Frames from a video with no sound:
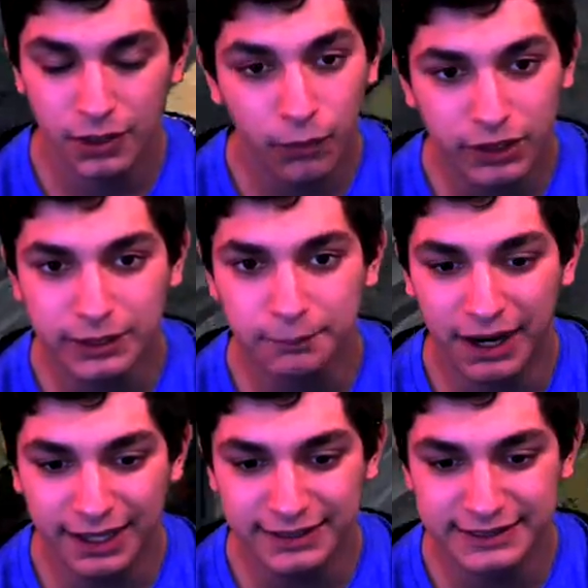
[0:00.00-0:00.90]
working
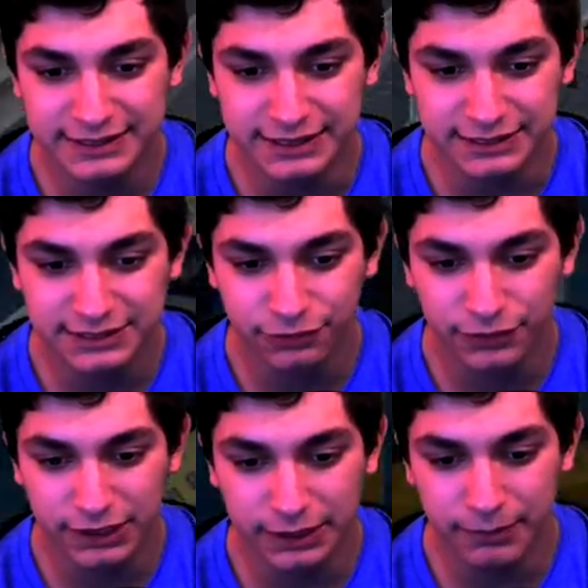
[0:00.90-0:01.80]
behind the scenes to
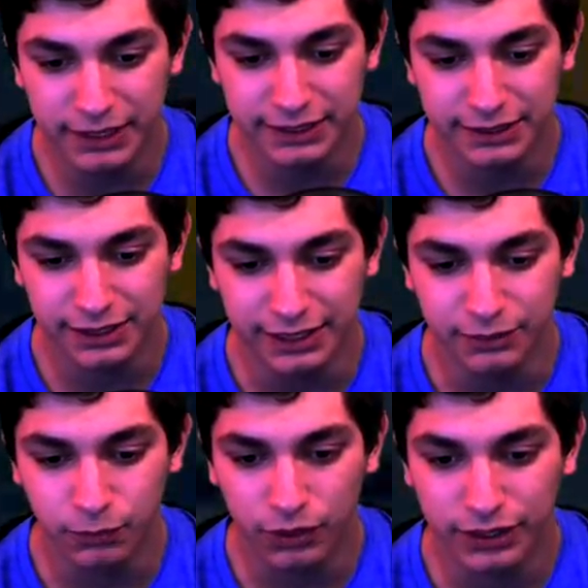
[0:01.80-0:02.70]
really make it
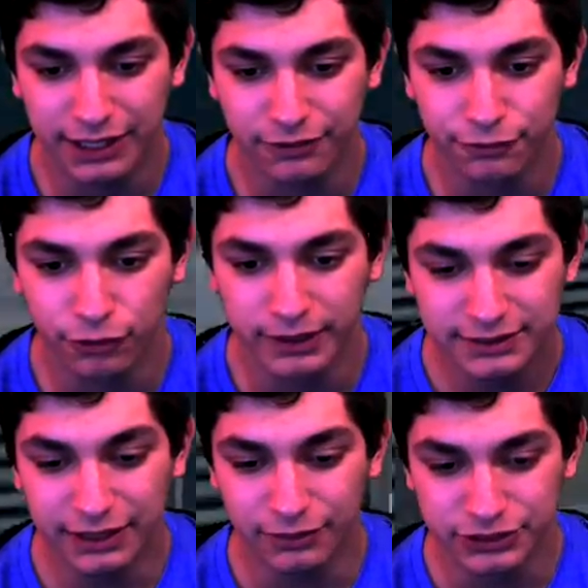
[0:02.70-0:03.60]
like work out for
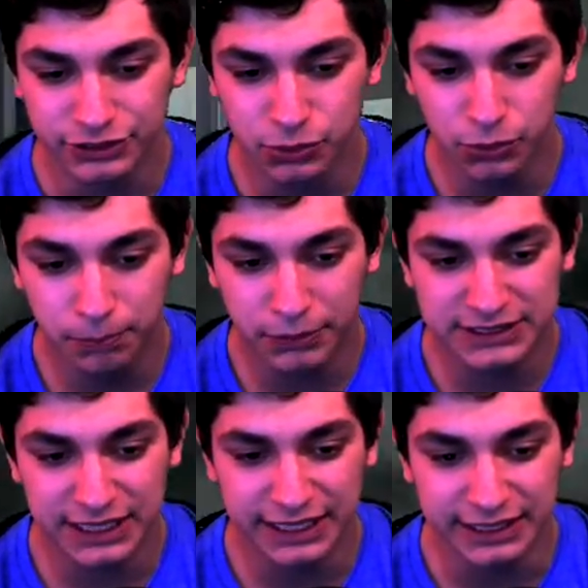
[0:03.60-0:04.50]
Now, school
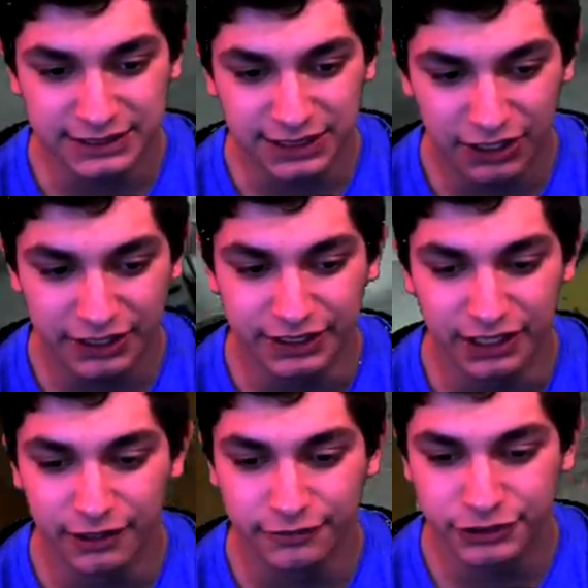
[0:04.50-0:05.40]
puts a ton of